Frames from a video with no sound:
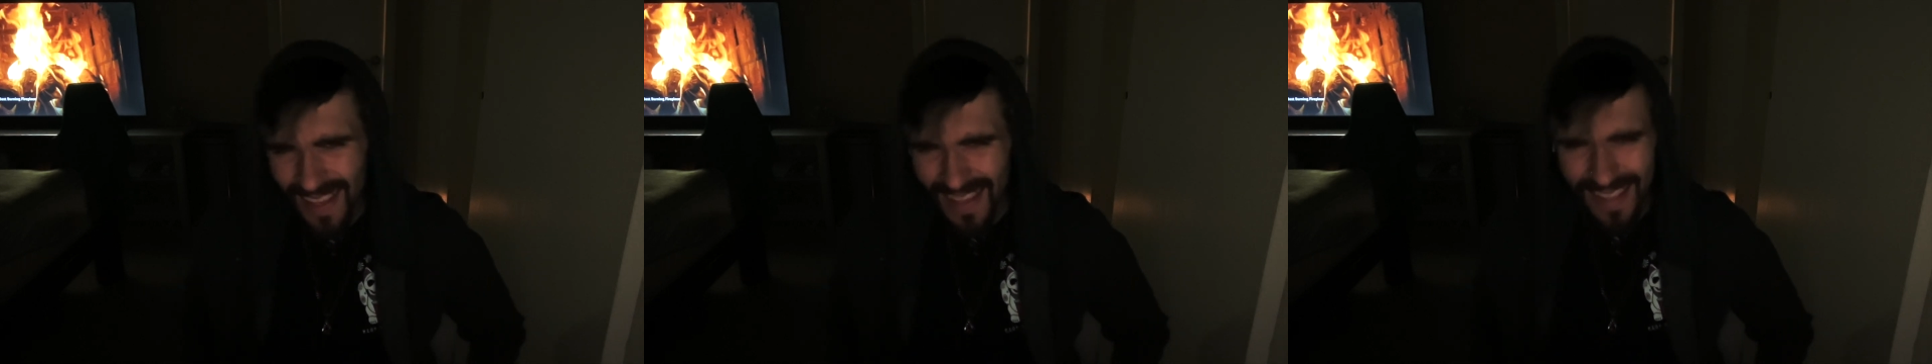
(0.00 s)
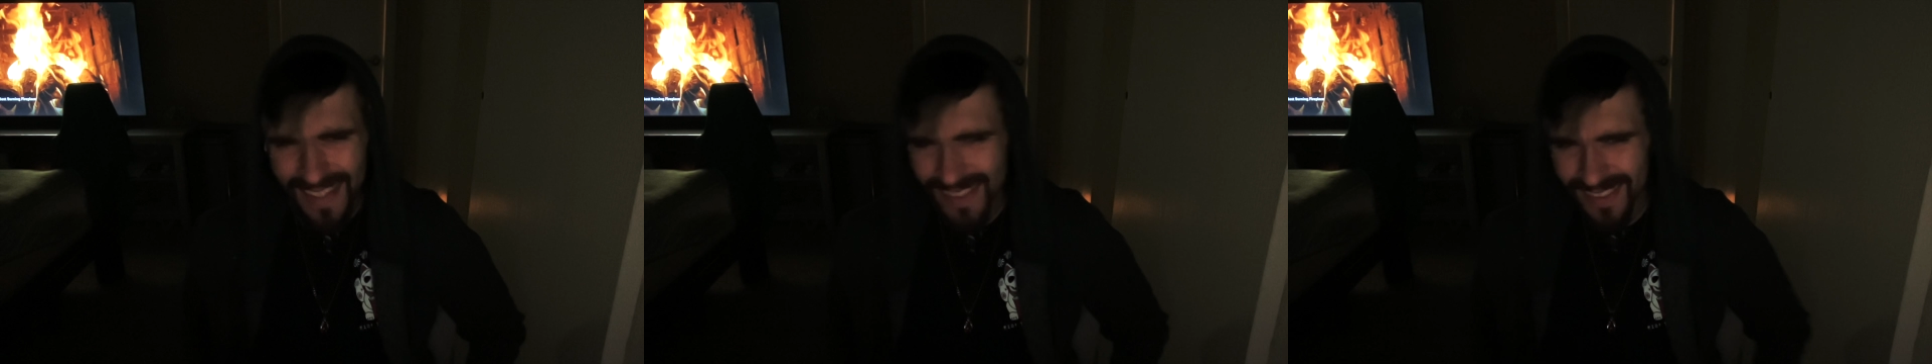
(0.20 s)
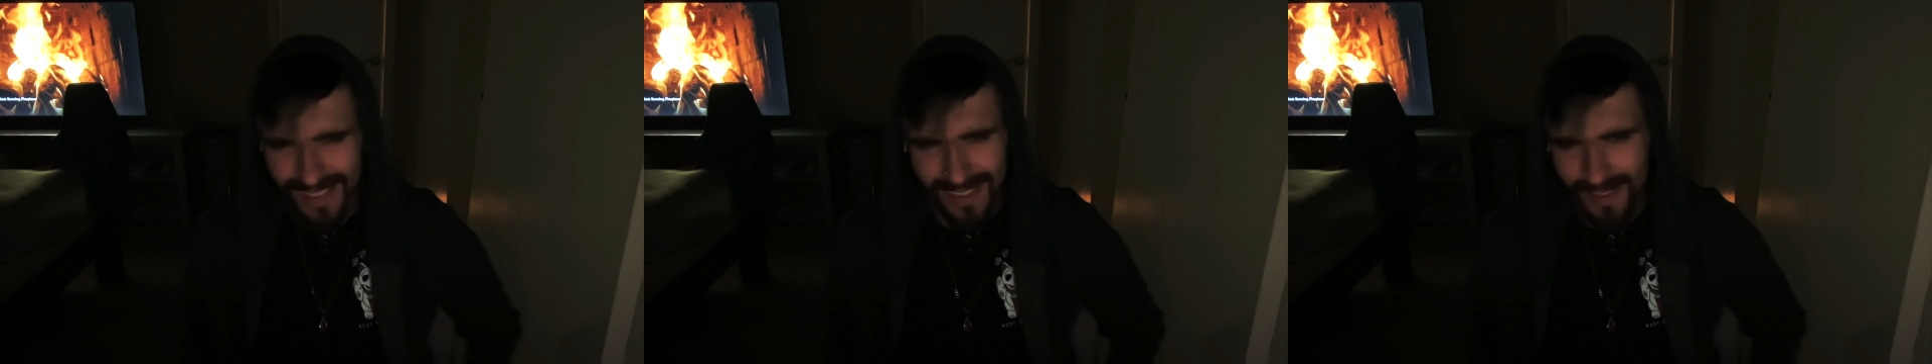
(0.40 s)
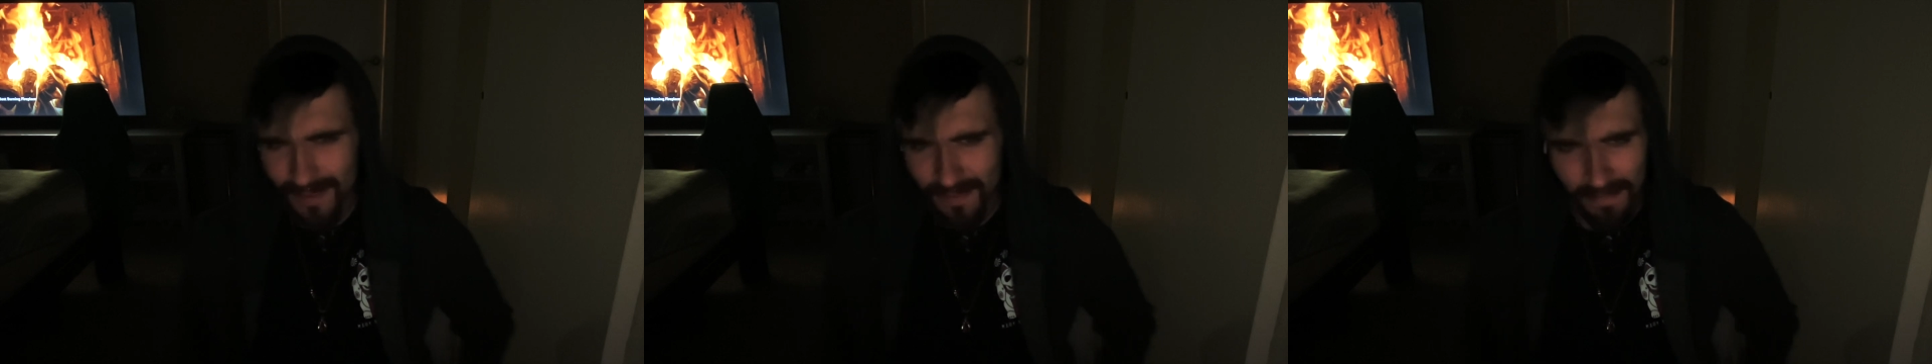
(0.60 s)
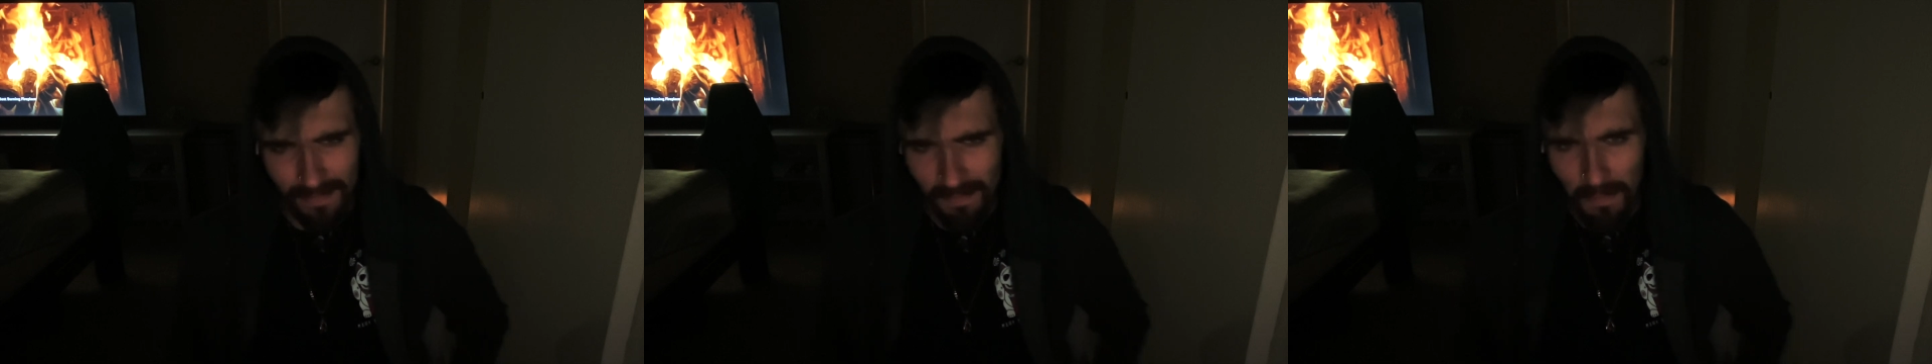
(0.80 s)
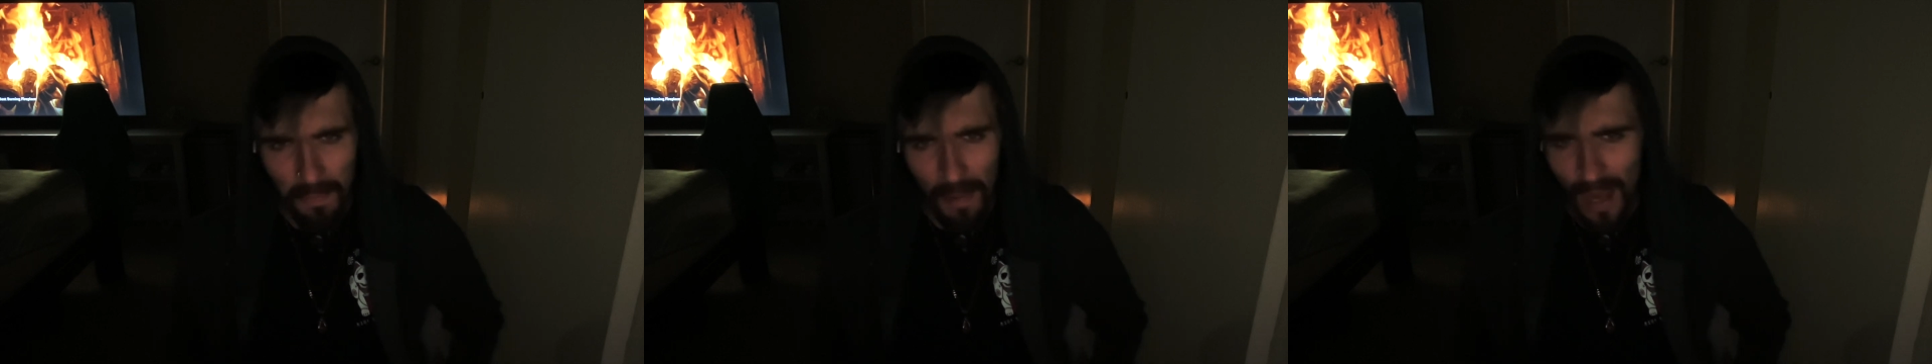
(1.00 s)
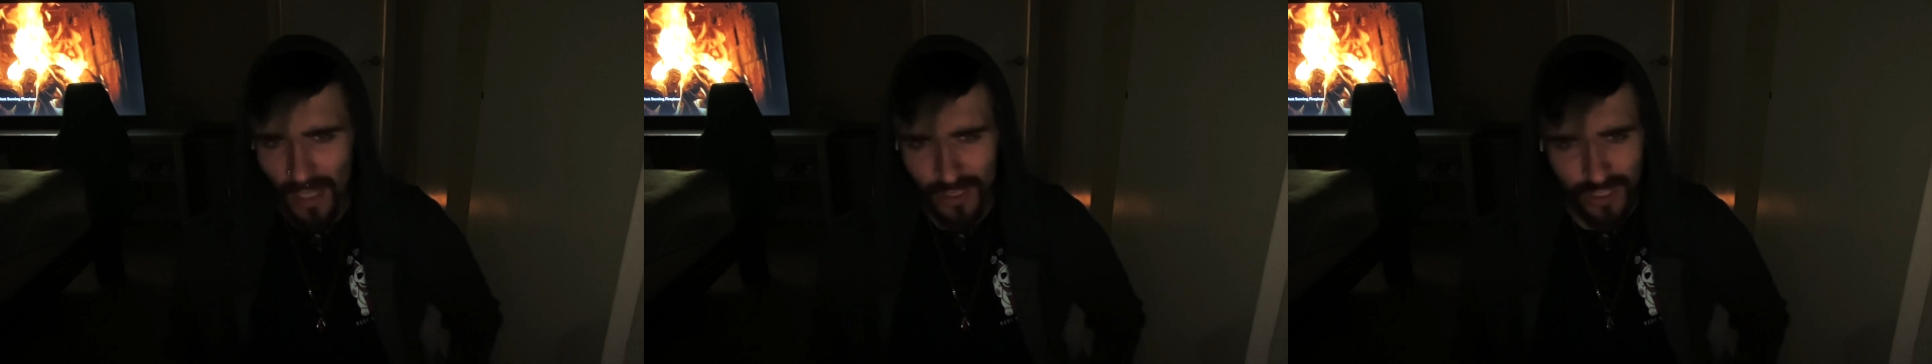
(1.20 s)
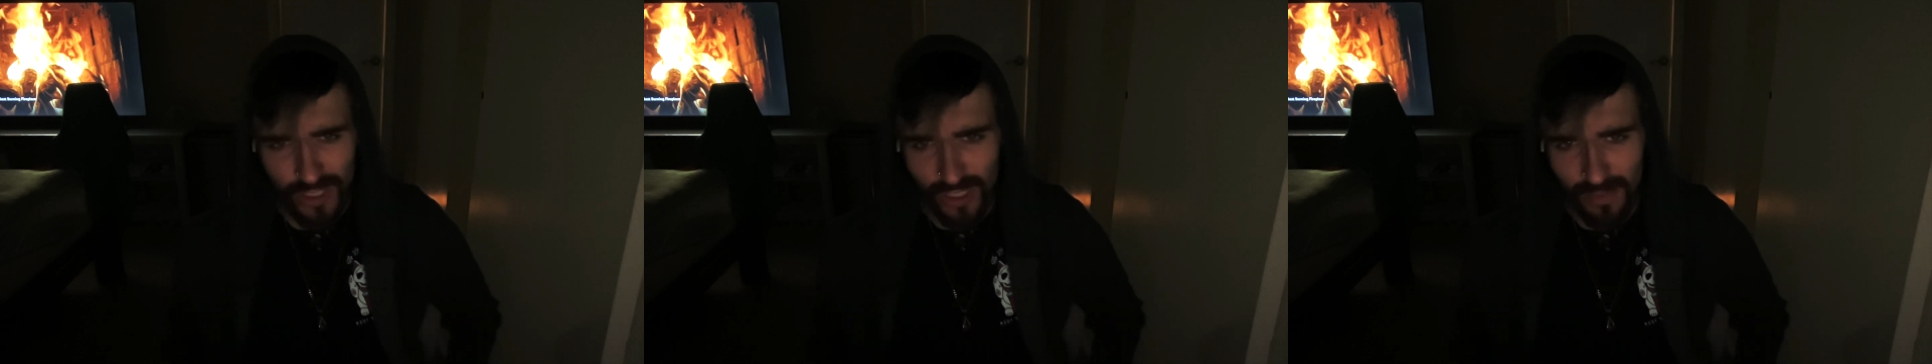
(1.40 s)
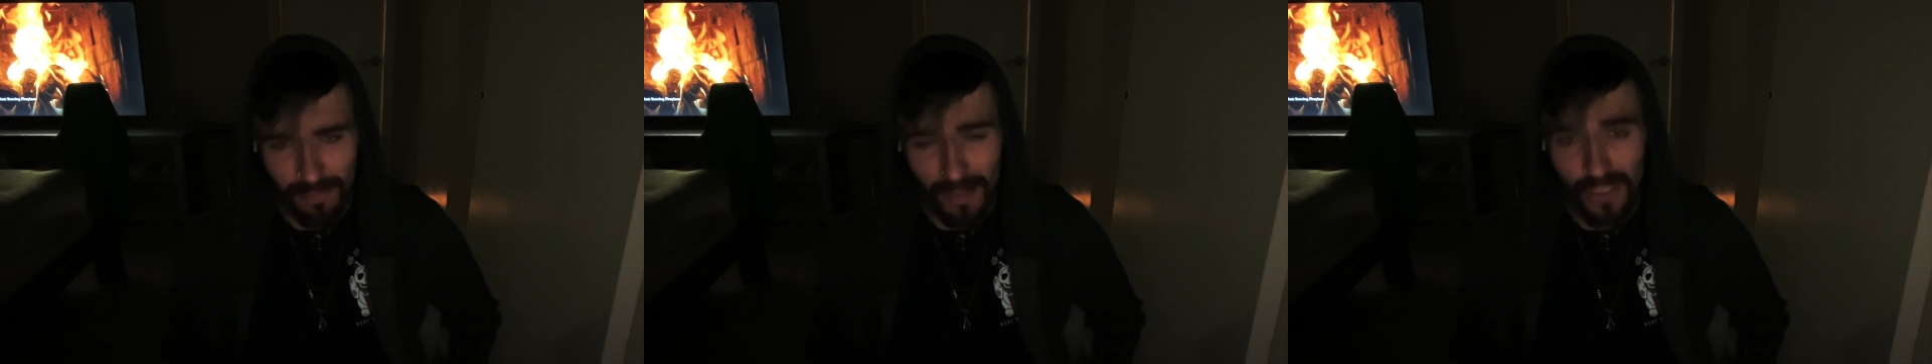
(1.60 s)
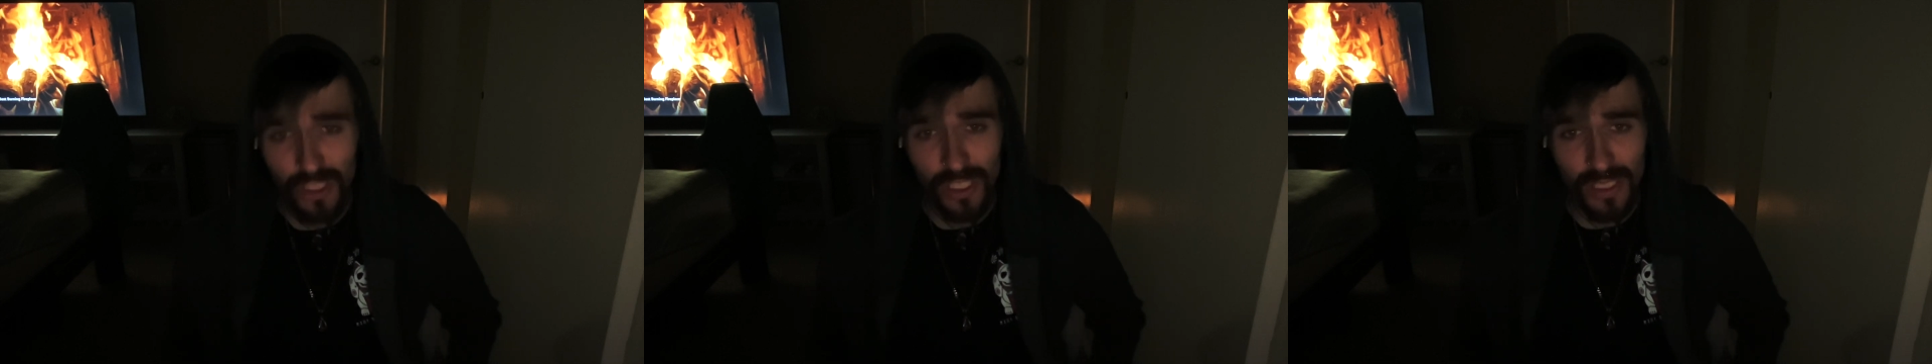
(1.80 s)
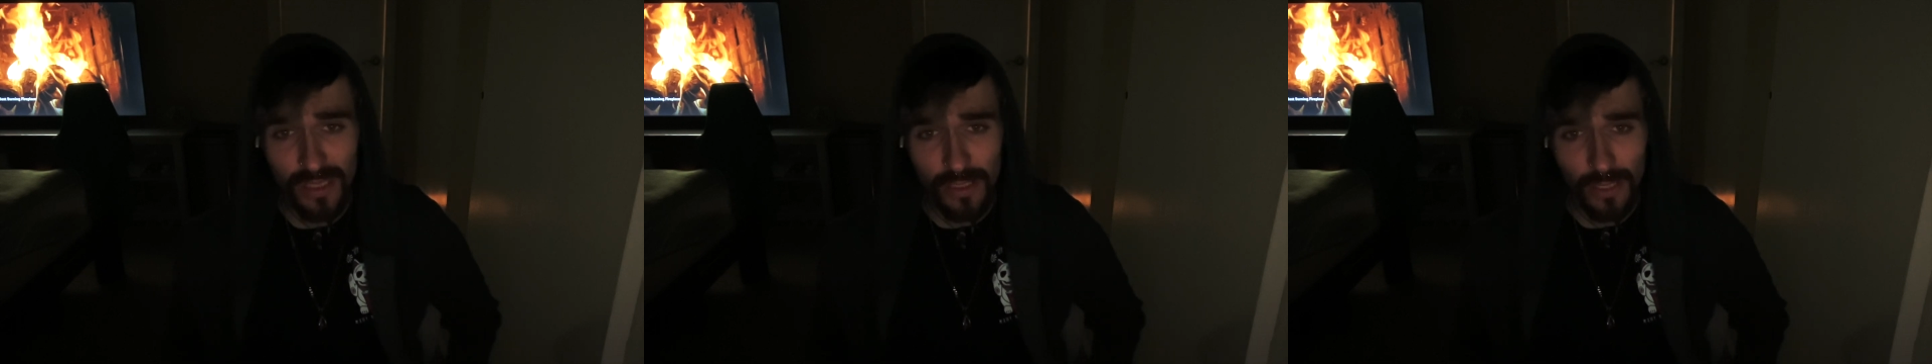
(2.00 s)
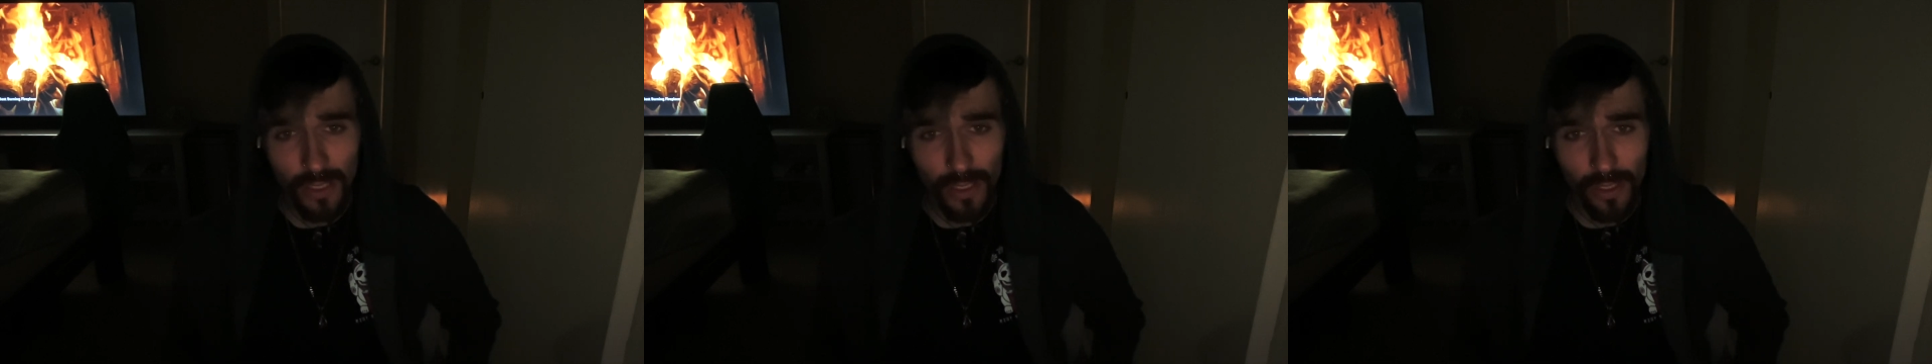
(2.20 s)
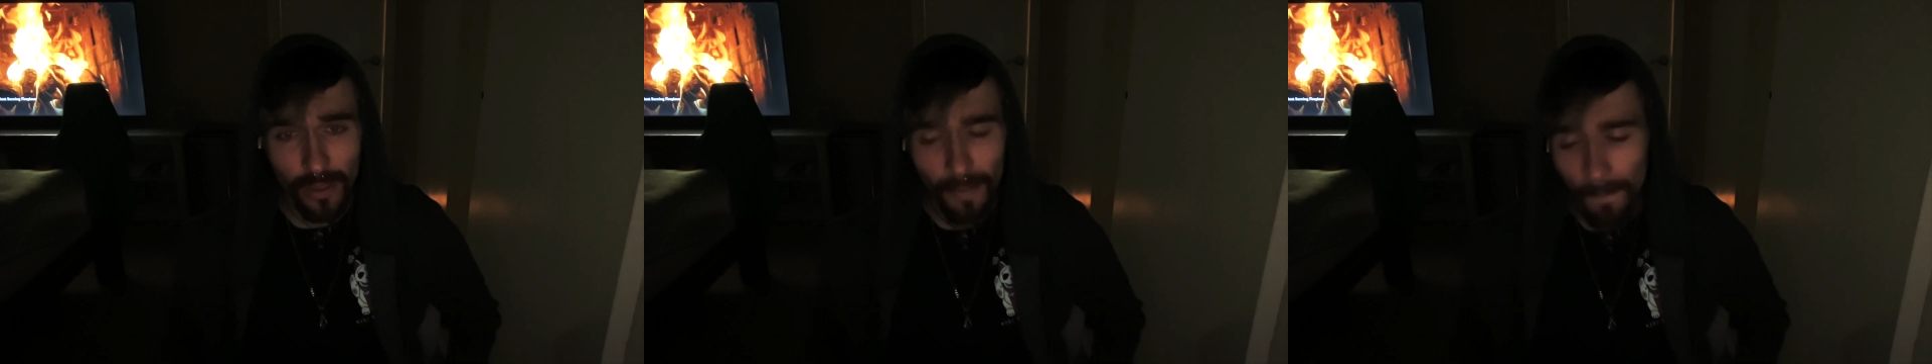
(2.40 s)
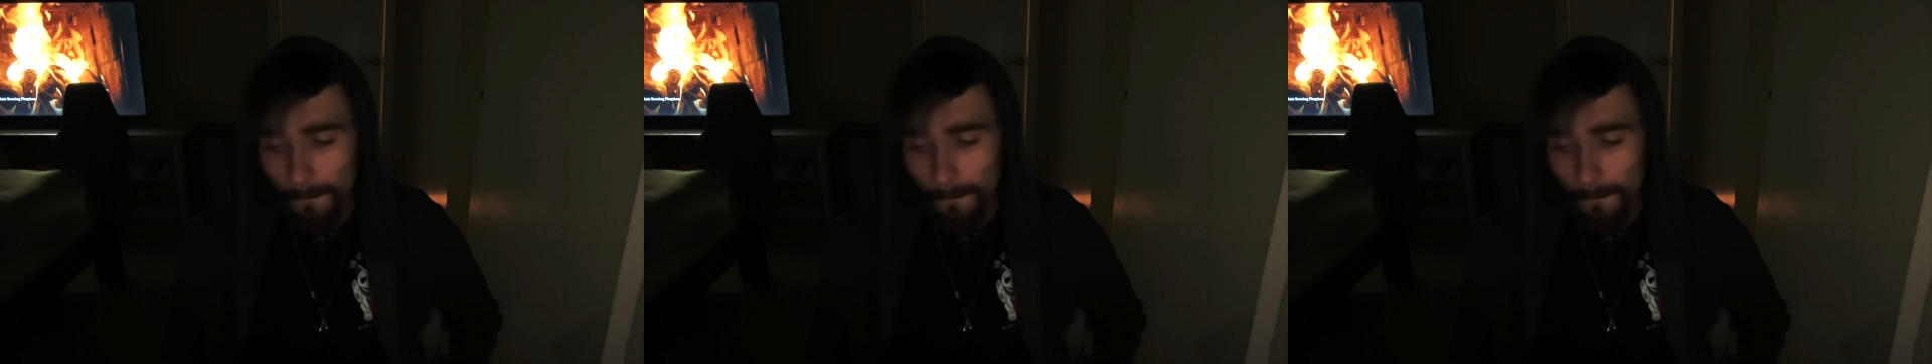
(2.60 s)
it's much, much easier